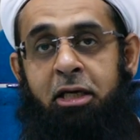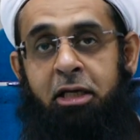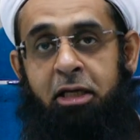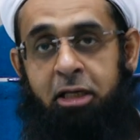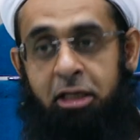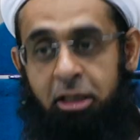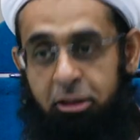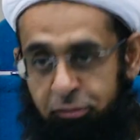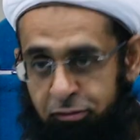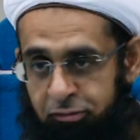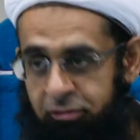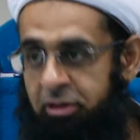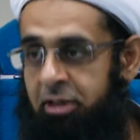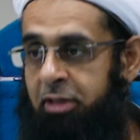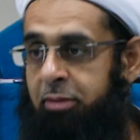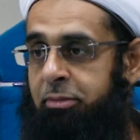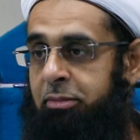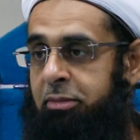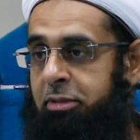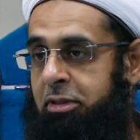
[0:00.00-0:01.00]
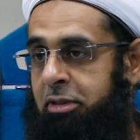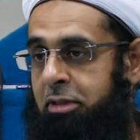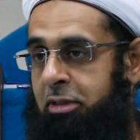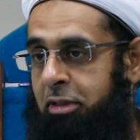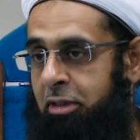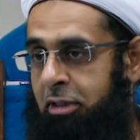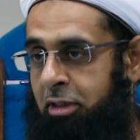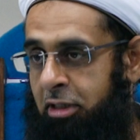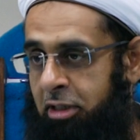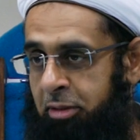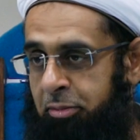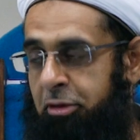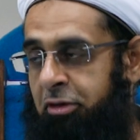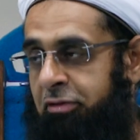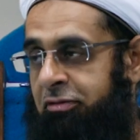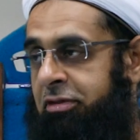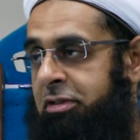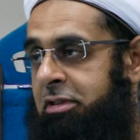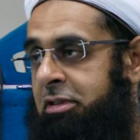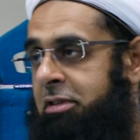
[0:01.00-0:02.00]
confirmed the
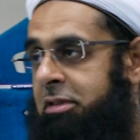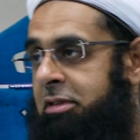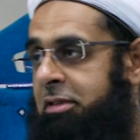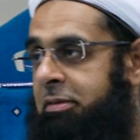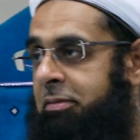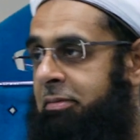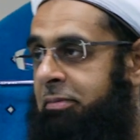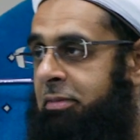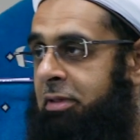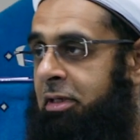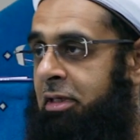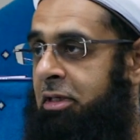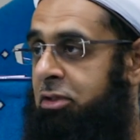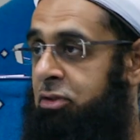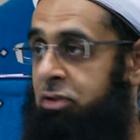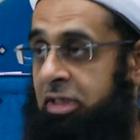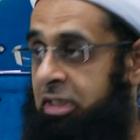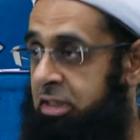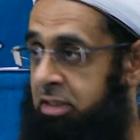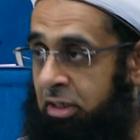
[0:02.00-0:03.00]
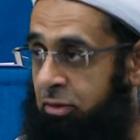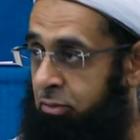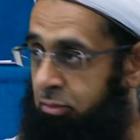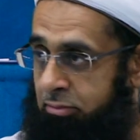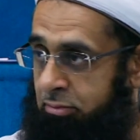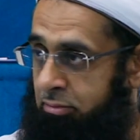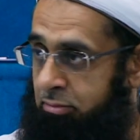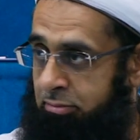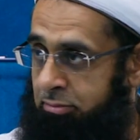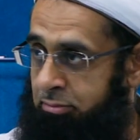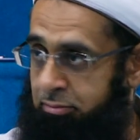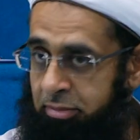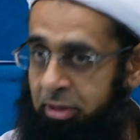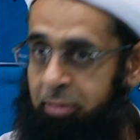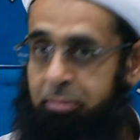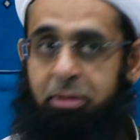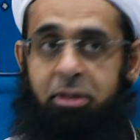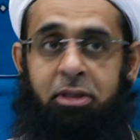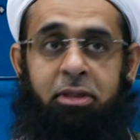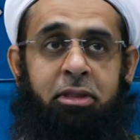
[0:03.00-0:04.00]
prophets. So these are
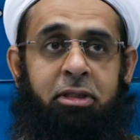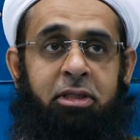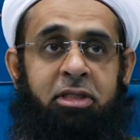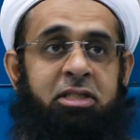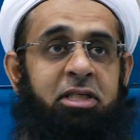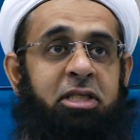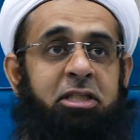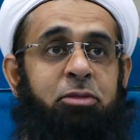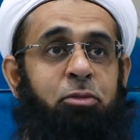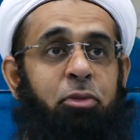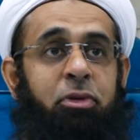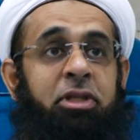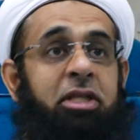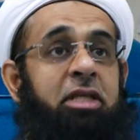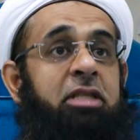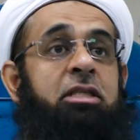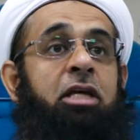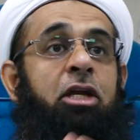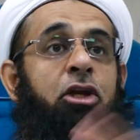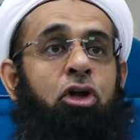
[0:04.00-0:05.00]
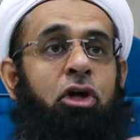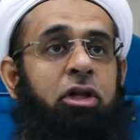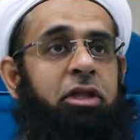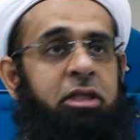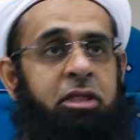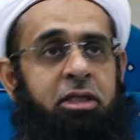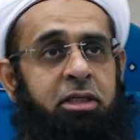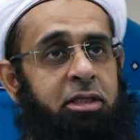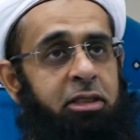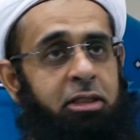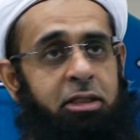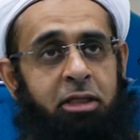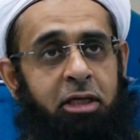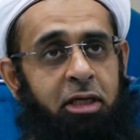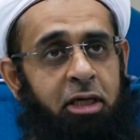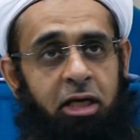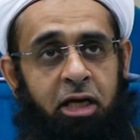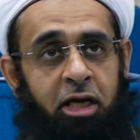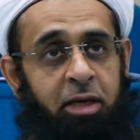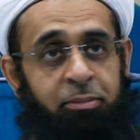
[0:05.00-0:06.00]
people, these are these are not the
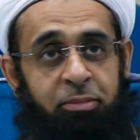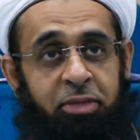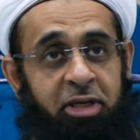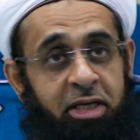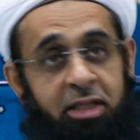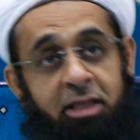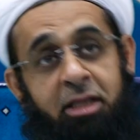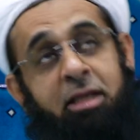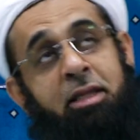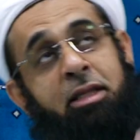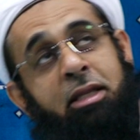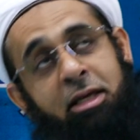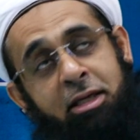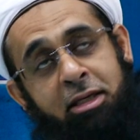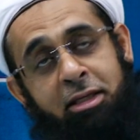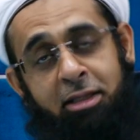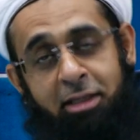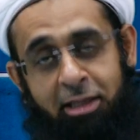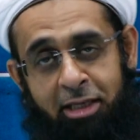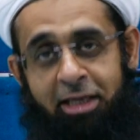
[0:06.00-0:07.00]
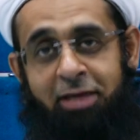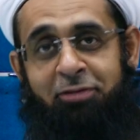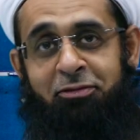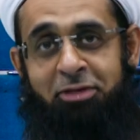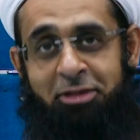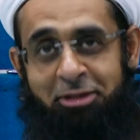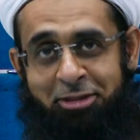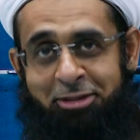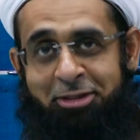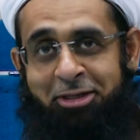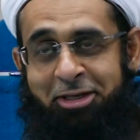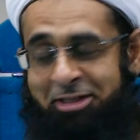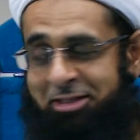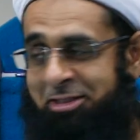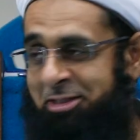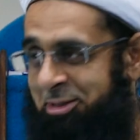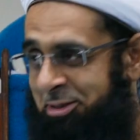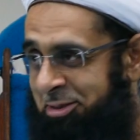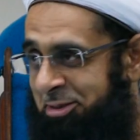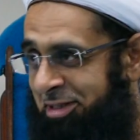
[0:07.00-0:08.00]
anbiya. They, they, they have another,
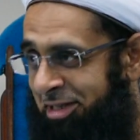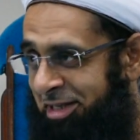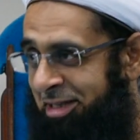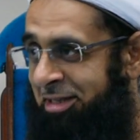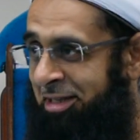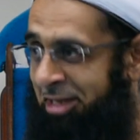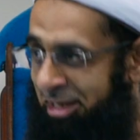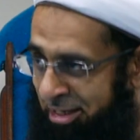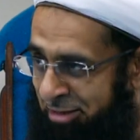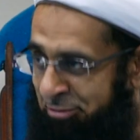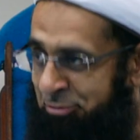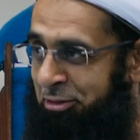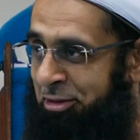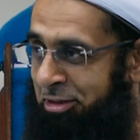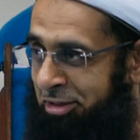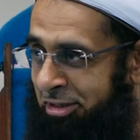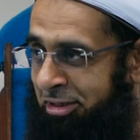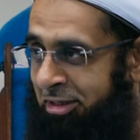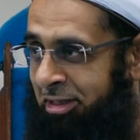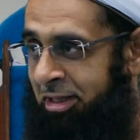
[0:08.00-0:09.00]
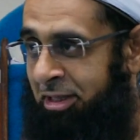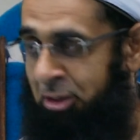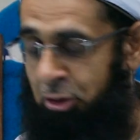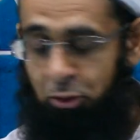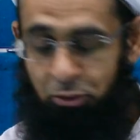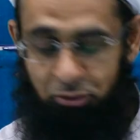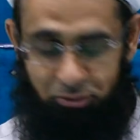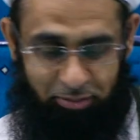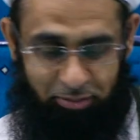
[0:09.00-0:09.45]
that they have their own